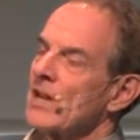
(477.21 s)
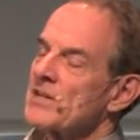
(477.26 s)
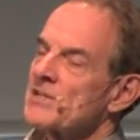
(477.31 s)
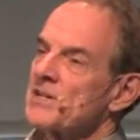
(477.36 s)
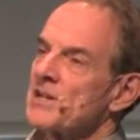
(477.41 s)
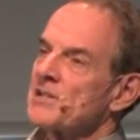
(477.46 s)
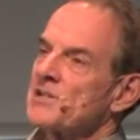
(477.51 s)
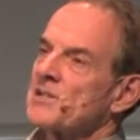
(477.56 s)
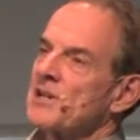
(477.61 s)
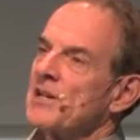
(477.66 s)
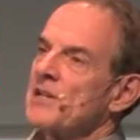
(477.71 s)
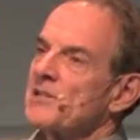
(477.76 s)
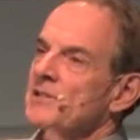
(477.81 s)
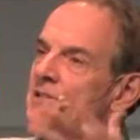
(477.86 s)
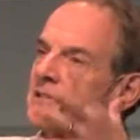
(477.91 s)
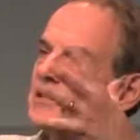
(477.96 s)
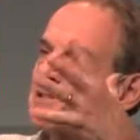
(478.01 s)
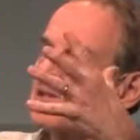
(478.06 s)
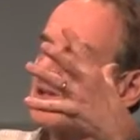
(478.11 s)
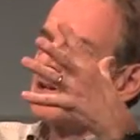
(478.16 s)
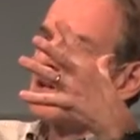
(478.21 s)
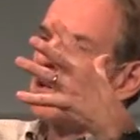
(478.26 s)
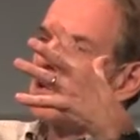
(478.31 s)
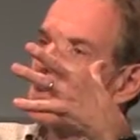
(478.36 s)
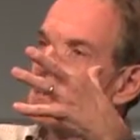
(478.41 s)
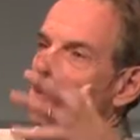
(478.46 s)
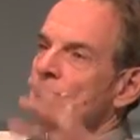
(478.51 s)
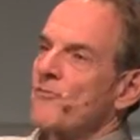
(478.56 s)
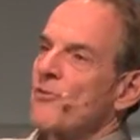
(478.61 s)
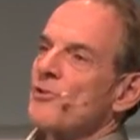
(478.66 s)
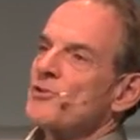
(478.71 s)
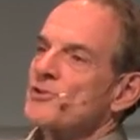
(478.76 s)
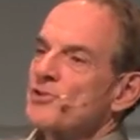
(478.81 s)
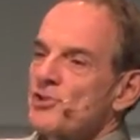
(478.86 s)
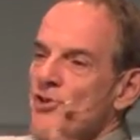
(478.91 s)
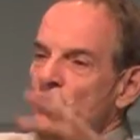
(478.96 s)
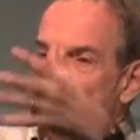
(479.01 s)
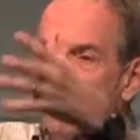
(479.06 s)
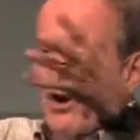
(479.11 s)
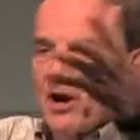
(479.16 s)
Since his
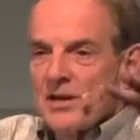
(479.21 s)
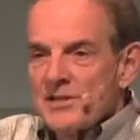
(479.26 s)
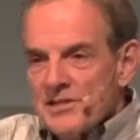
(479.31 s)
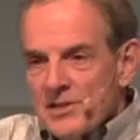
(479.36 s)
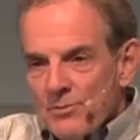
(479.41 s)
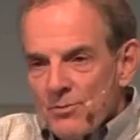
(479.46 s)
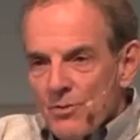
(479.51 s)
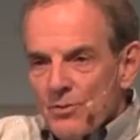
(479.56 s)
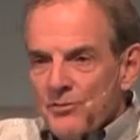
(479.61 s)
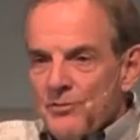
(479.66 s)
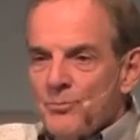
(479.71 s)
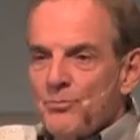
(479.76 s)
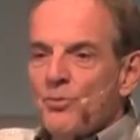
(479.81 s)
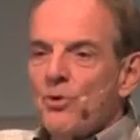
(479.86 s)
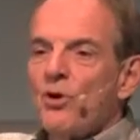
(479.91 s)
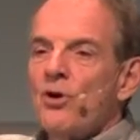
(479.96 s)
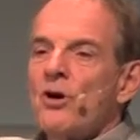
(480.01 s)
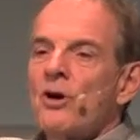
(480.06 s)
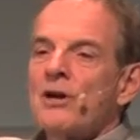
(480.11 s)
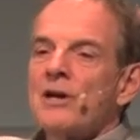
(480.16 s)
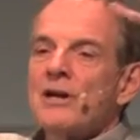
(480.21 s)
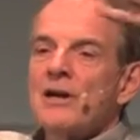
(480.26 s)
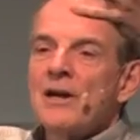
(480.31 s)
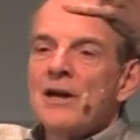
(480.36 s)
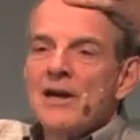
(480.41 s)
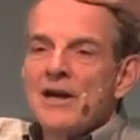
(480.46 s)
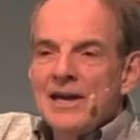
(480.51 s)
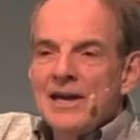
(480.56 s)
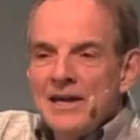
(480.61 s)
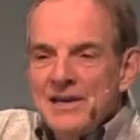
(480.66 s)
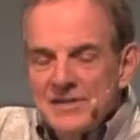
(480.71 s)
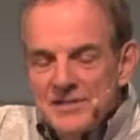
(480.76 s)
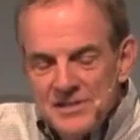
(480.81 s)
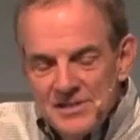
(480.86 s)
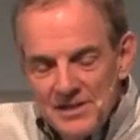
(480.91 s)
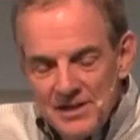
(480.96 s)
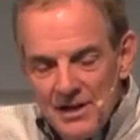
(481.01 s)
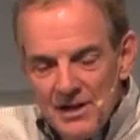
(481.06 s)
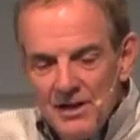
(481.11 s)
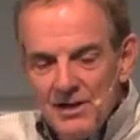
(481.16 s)
conversion to Christ, he wrote the book,
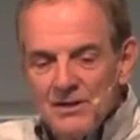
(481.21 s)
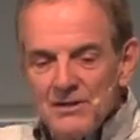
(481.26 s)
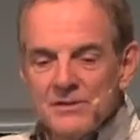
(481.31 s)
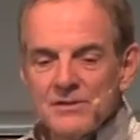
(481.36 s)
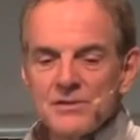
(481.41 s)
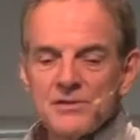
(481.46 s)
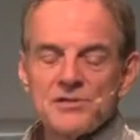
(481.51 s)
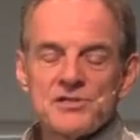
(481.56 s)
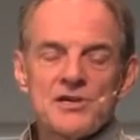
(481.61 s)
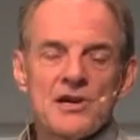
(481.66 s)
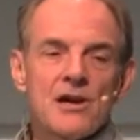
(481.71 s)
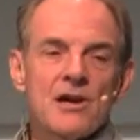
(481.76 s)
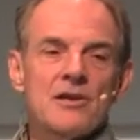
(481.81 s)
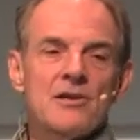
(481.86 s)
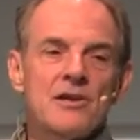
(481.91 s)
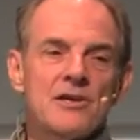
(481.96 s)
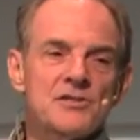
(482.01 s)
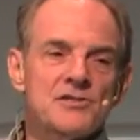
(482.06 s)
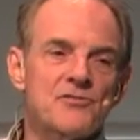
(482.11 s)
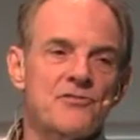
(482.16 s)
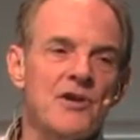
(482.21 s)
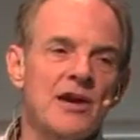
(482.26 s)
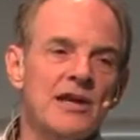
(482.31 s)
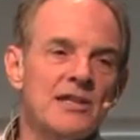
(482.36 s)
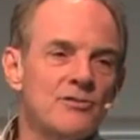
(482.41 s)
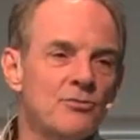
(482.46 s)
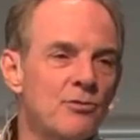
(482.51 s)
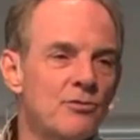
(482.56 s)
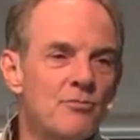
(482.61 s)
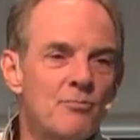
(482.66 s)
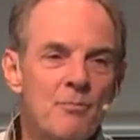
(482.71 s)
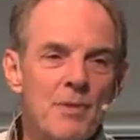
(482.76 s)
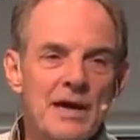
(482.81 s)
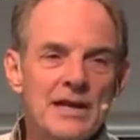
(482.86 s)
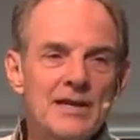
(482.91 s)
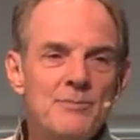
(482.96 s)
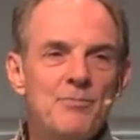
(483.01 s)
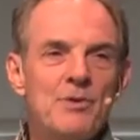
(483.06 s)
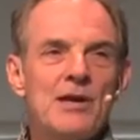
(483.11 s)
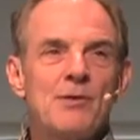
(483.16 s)
he's uh, shared his faith with
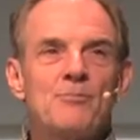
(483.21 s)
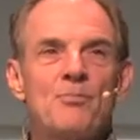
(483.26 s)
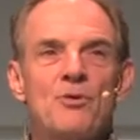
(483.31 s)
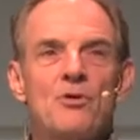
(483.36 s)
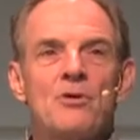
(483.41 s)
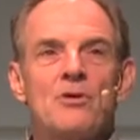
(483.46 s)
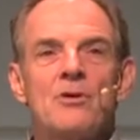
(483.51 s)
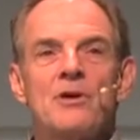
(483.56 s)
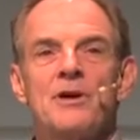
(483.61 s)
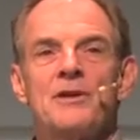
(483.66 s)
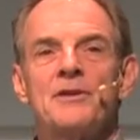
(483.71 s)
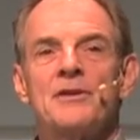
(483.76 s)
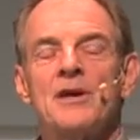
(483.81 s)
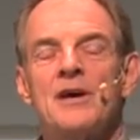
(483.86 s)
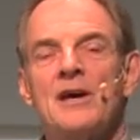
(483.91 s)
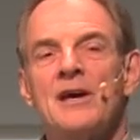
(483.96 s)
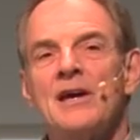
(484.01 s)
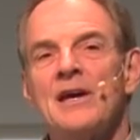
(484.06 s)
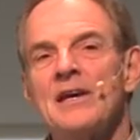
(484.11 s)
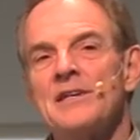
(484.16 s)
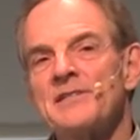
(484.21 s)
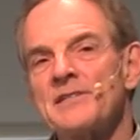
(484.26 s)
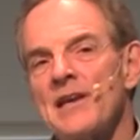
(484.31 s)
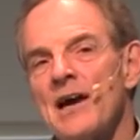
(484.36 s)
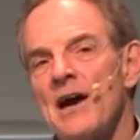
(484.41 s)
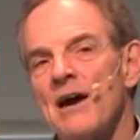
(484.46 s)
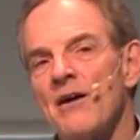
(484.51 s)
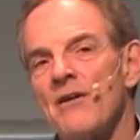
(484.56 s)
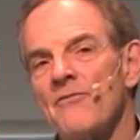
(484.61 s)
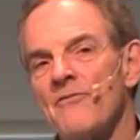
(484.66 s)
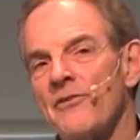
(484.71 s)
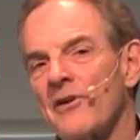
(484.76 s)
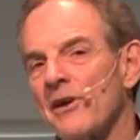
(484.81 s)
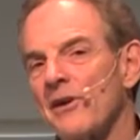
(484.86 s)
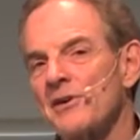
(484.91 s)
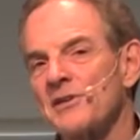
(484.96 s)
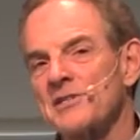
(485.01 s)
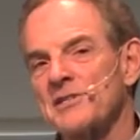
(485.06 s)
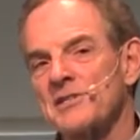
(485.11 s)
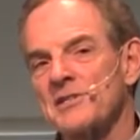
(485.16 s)
many people, and he's now
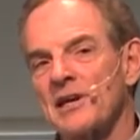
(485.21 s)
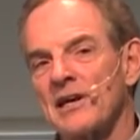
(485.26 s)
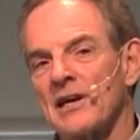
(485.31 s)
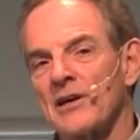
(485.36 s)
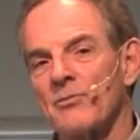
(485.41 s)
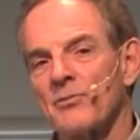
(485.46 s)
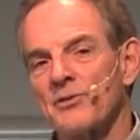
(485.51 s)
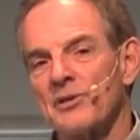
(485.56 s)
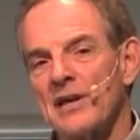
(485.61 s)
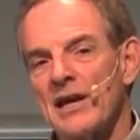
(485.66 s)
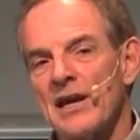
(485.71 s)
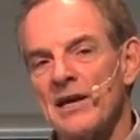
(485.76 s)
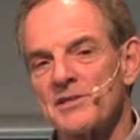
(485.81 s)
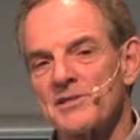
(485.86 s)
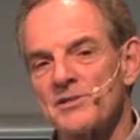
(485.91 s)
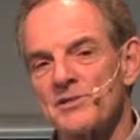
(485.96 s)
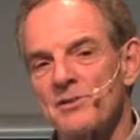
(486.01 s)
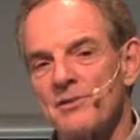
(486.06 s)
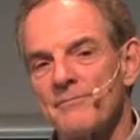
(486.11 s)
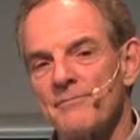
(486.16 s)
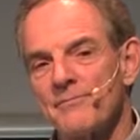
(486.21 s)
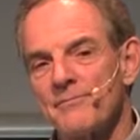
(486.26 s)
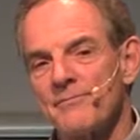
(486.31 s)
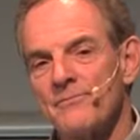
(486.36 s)
very sick with cancer.